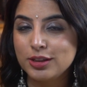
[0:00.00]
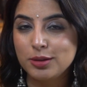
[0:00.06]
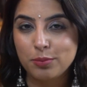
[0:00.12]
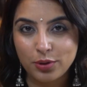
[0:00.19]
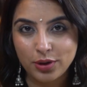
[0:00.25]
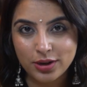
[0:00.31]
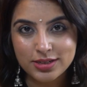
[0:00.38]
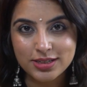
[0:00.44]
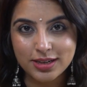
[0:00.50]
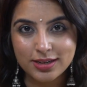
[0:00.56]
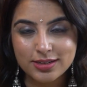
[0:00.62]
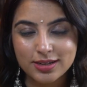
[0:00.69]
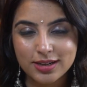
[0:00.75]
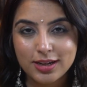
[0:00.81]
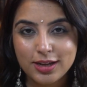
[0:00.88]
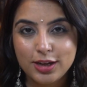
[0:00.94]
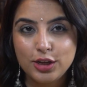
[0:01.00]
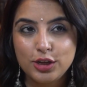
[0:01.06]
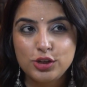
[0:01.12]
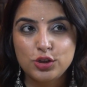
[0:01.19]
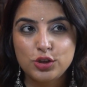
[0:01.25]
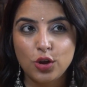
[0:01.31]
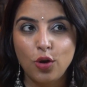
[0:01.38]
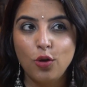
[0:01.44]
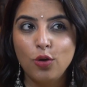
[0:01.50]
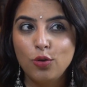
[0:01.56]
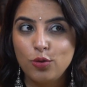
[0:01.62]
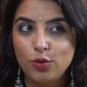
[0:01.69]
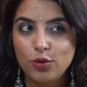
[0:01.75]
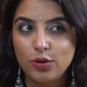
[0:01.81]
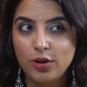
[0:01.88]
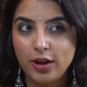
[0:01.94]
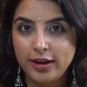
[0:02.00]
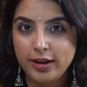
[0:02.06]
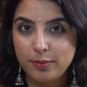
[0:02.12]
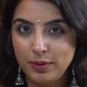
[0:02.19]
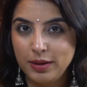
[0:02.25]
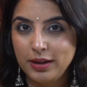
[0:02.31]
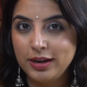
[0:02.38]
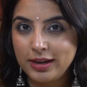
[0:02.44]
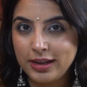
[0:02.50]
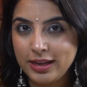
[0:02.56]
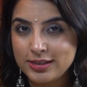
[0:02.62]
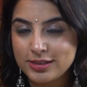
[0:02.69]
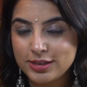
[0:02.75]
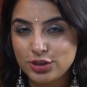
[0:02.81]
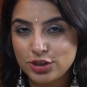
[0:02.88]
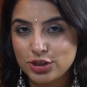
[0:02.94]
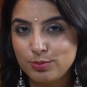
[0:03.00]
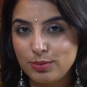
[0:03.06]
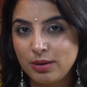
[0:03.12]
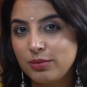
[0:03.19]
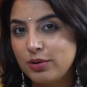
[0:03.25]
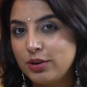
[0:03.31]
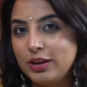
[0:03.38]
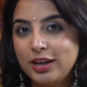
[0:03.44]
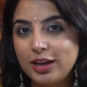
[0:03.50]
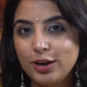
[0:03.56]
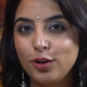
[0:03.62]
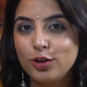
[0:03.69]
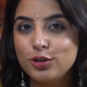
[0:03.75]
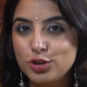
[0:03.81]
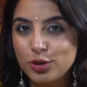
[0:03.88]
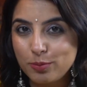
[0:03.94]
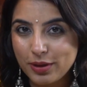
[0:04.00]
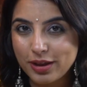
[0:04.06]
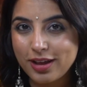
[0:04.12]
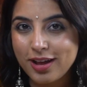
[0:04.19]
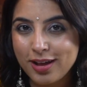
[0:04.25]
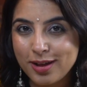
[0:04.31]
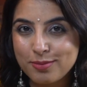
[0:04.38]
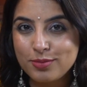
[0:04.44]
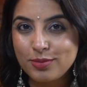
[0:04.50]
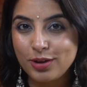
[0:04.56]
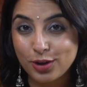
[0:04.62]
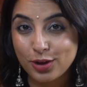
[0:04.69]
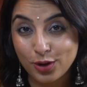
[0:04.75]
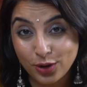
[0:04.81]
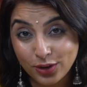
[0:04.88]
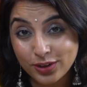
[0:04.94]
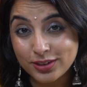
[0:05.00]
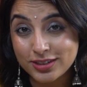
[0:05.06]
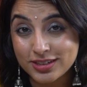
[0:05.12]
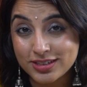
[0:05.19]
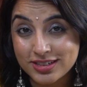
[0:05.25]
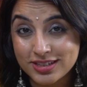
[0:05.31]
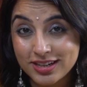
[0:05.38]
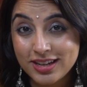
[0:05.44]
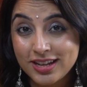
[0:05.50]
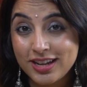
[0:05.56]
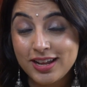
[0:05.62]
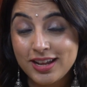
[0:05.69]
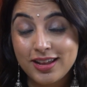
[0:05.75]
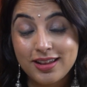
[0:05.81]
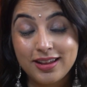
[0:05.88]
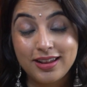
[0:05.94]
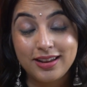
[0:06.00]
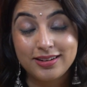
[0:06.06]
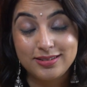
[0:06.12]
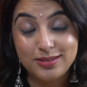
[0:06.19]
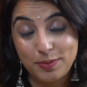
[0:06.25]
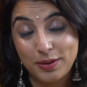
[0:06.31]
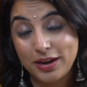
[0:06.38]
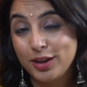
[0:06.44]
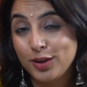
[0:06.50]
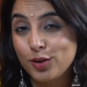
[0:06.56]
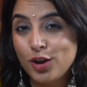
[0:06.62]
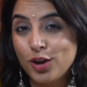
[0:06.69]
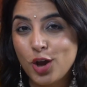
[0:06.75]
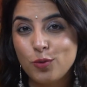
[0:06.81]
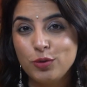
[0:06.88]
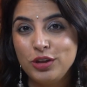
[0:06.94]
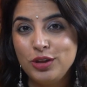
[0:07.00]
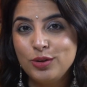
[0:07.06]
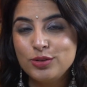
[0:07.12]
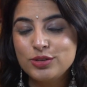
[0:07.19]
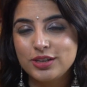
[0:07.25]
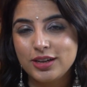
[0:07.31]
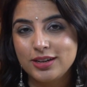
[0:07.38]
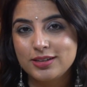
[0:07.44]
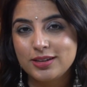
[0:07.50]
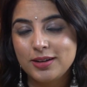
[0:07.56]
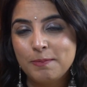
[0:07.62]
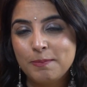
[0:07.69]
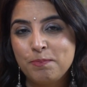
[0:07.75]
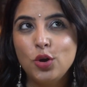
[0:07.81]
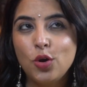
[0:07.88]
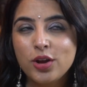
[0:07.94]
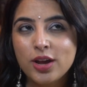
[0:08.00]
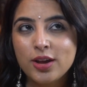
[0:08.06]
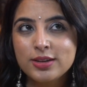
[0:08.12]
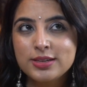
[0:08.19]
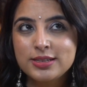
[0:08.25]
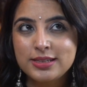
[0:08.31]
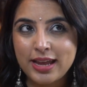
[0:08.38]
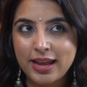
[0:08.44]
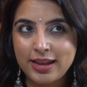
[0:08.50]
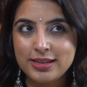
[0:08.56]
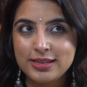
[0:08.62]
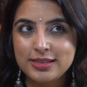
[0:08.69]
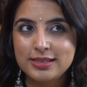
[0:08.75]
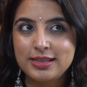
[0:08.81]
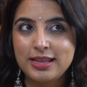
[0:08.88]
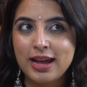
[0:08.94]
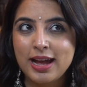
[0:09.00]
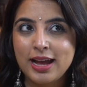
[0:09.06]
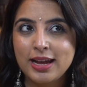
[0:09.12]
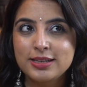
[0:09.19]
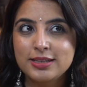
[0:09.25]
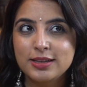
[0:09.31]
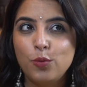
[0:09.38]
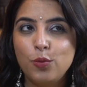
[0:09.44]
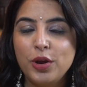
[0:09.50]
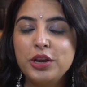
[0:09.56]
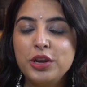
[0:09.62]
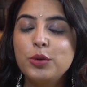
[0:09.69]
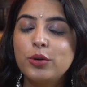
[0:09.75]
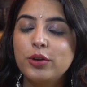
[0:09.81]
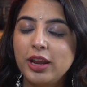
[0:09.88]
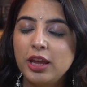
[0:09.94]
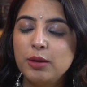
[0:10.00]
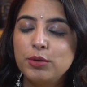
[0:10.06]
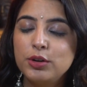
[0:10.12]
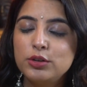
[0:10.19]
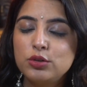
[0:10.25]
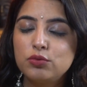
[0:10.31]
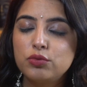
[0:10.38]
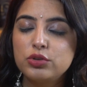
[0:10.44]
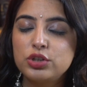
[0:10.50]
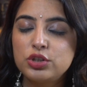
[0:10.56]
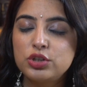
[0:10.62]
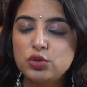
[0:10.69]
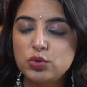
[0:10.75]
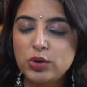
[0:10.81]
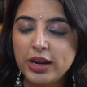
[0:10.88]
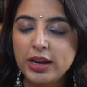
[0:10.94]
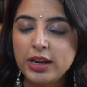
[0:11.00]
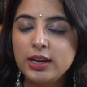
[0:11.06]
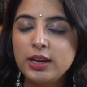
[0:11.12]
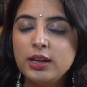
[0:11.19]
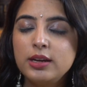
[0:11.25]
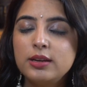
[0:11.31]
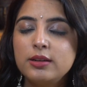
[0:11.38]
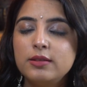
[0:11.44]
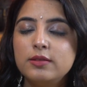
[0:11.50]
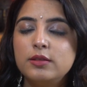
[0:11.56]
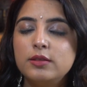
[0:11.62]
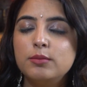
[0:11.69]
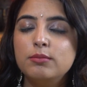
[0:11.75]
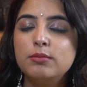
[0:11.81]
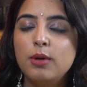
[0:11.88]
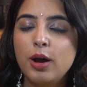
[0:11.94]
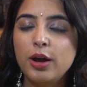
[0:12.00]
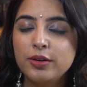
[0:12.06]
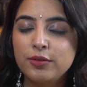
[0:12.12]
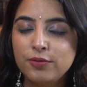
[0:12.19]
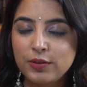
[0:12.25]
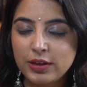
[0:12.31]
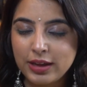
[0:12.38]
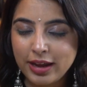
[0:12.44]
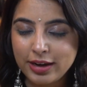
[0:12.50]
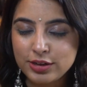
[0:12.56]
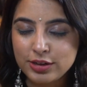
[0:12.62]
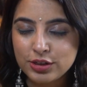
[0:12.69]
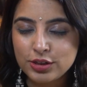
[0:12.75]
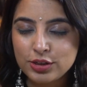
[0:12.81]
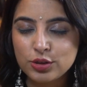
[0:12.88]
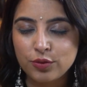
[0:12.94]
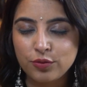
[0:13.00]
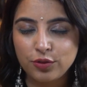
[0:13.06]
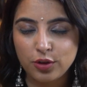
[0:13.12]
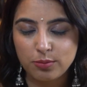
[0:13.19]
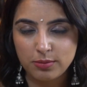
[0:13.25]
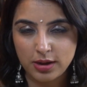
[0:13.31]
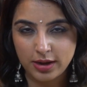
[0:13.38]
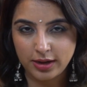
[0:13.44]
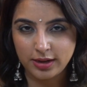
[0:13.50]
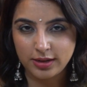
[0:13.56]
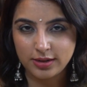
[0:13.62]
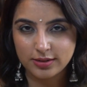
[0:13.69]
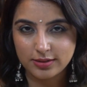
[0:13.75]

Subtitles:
in the present. So an ability such as memory can also become a curse depending on how we use it. Yoga says that when you are able to restrain the modifications of your mind,